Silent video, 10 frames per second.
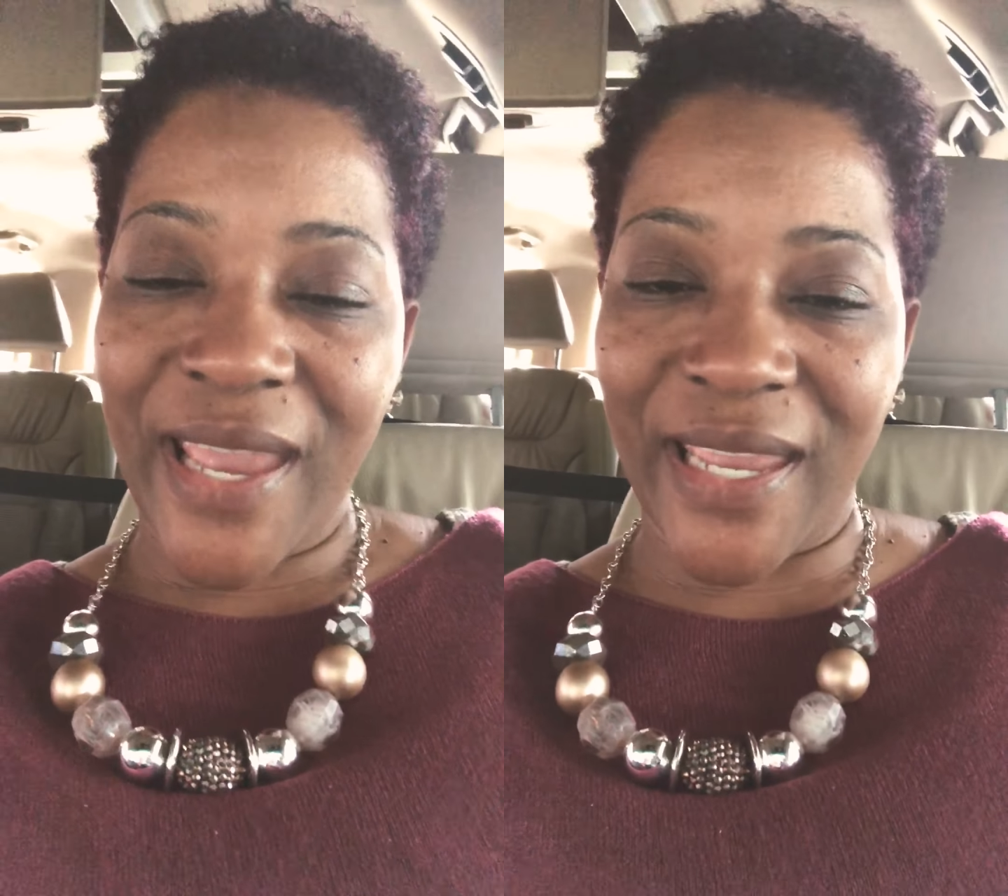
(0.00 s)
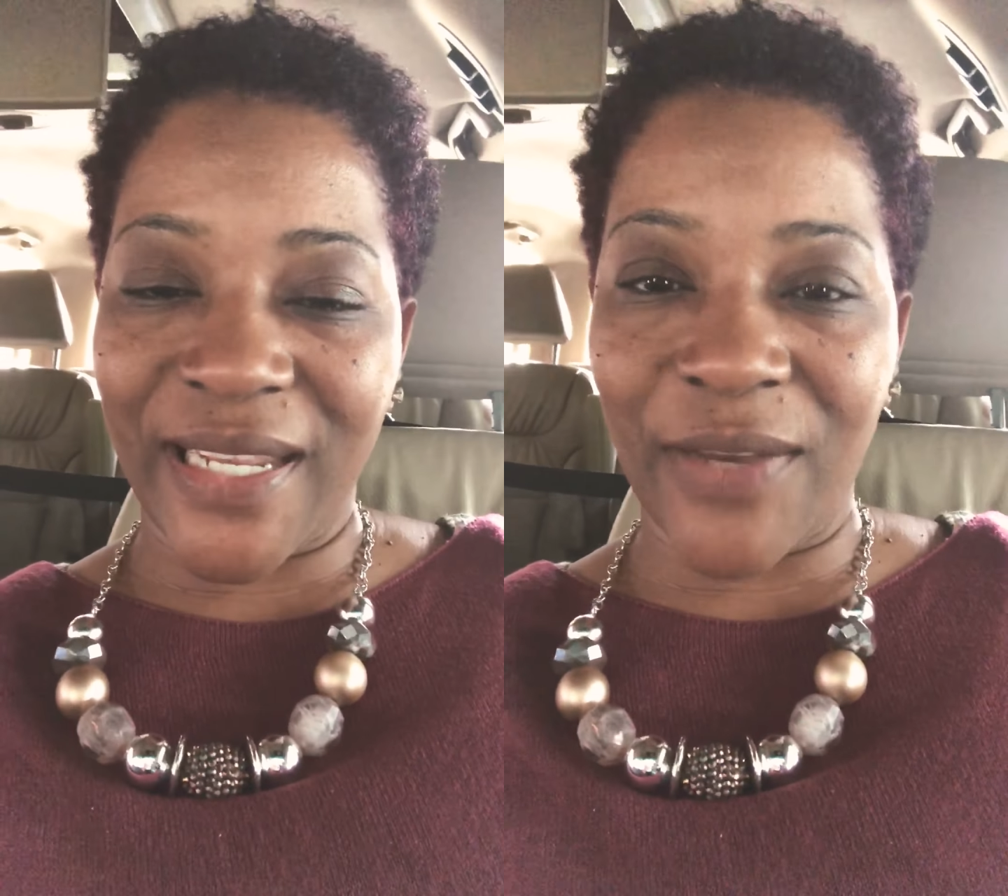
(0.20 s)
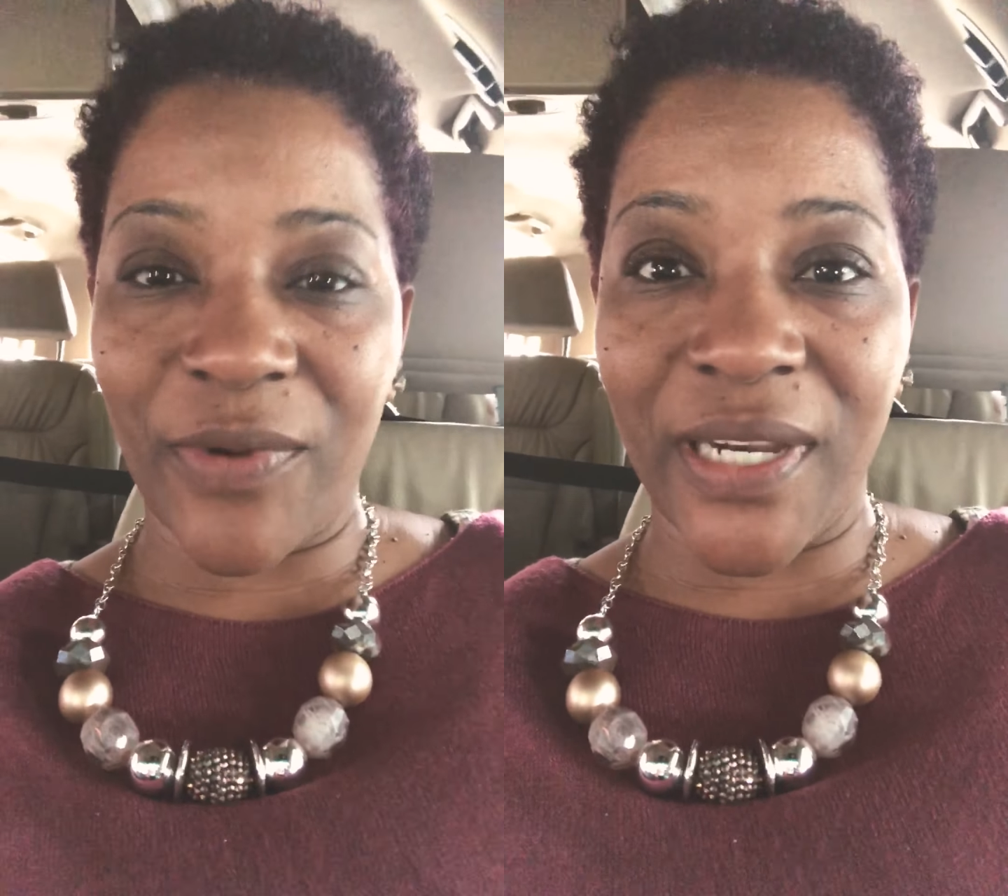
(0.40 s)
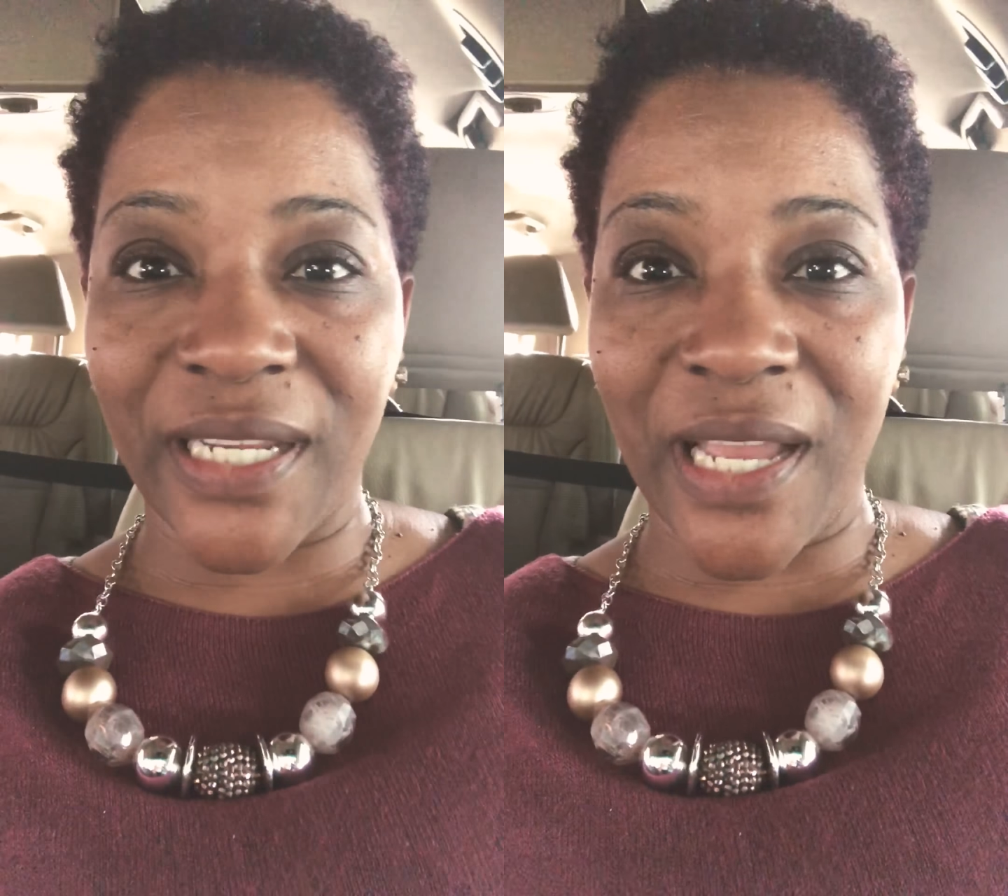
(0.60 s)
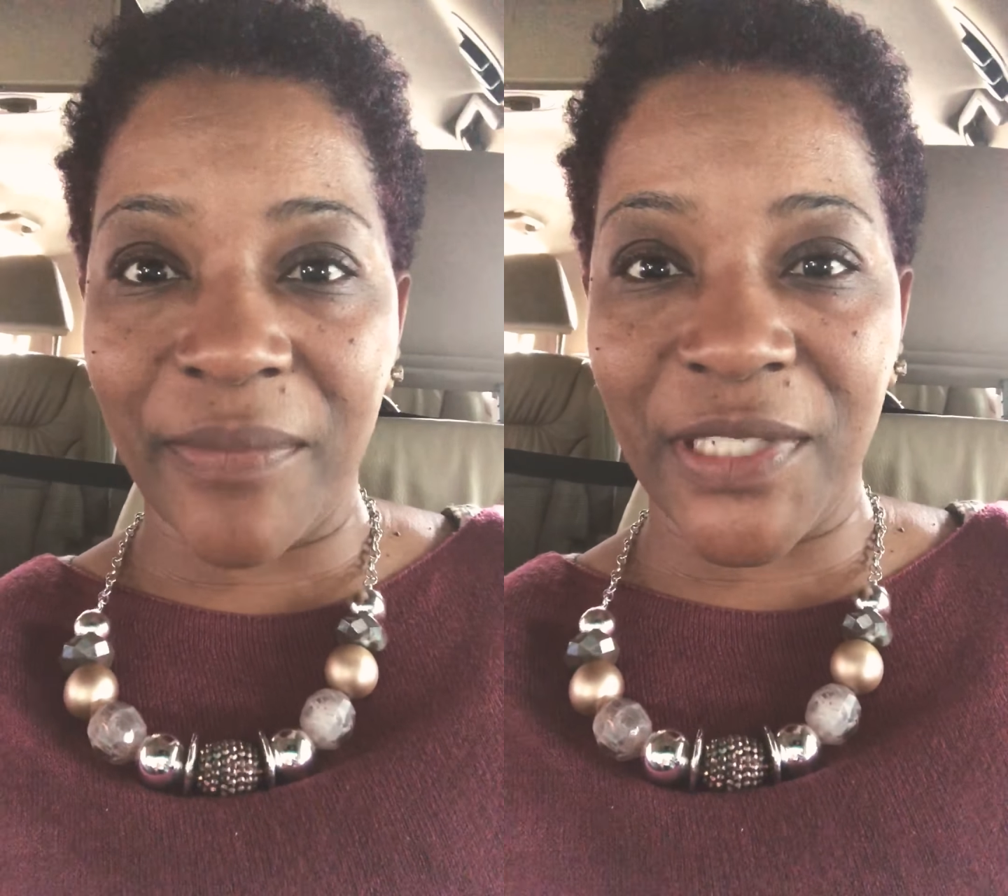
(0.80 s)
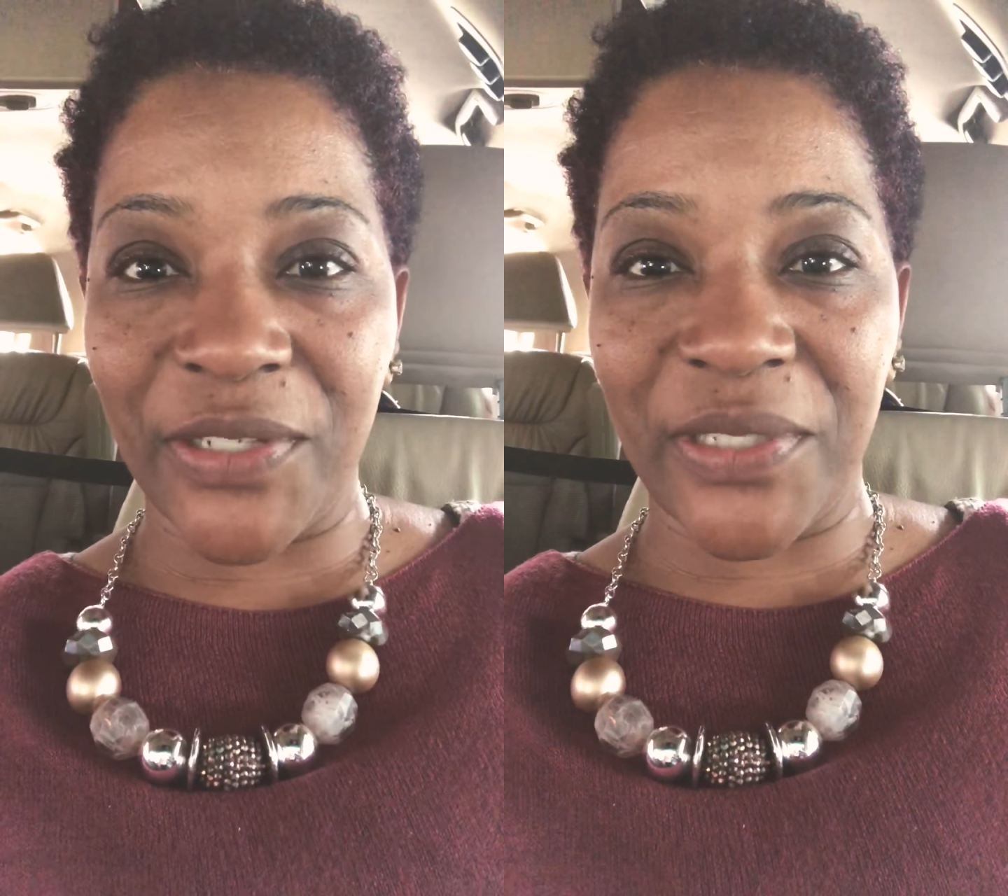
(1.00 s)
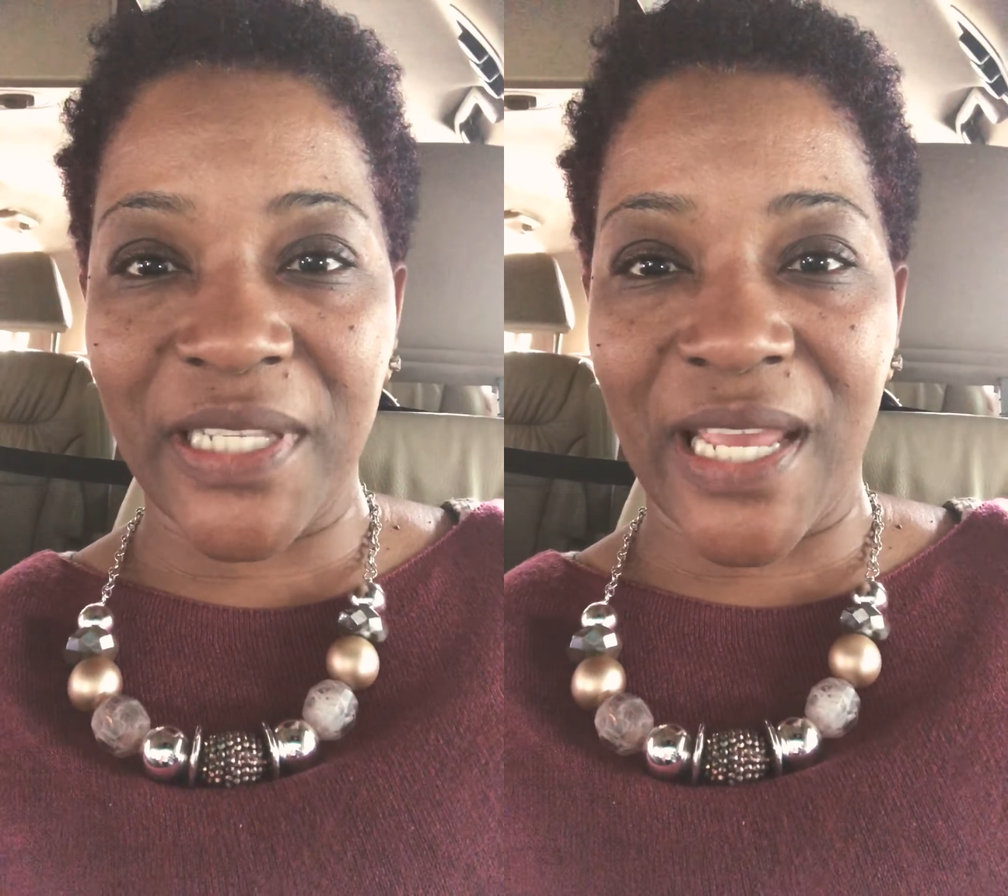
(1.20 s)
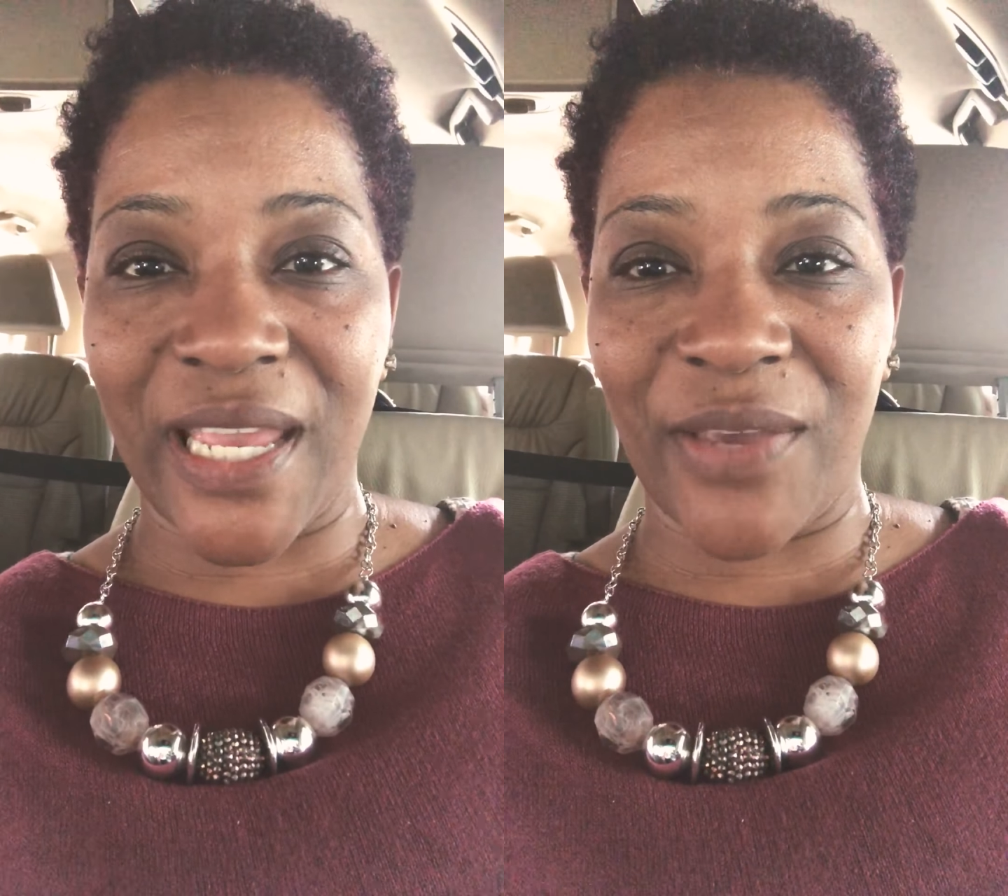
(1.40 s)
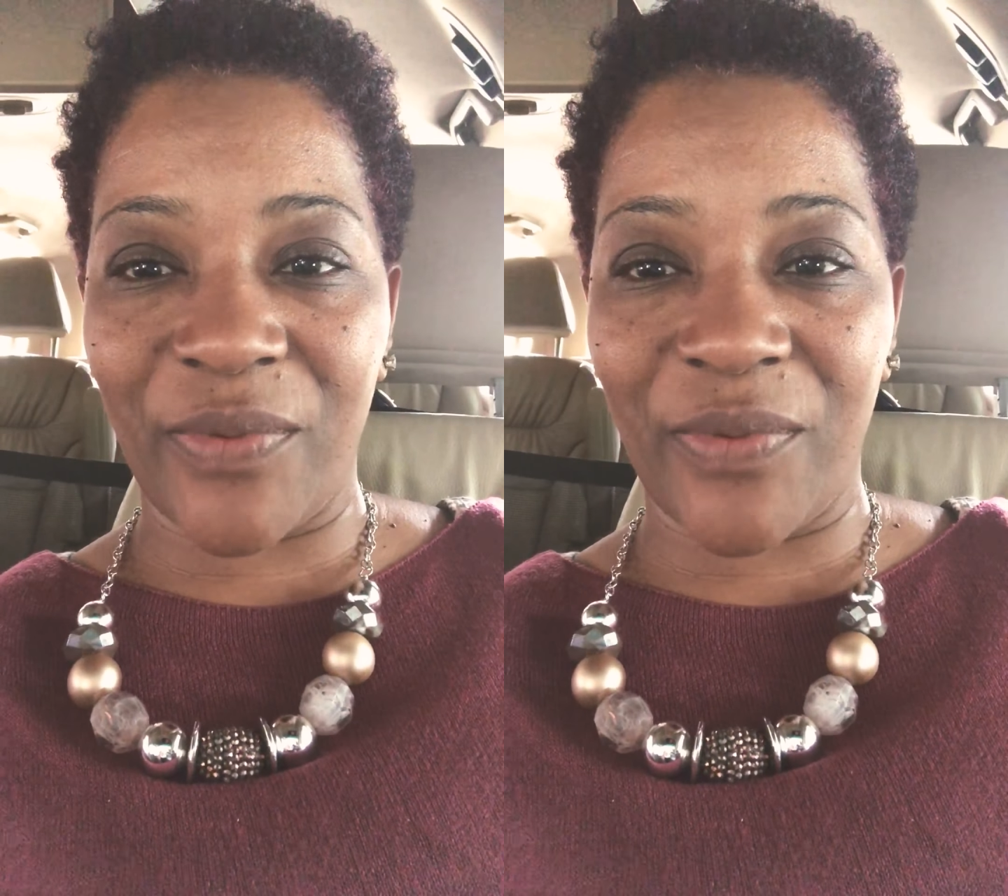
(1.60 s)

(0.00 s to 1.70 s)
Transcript: And I wanted to come to you today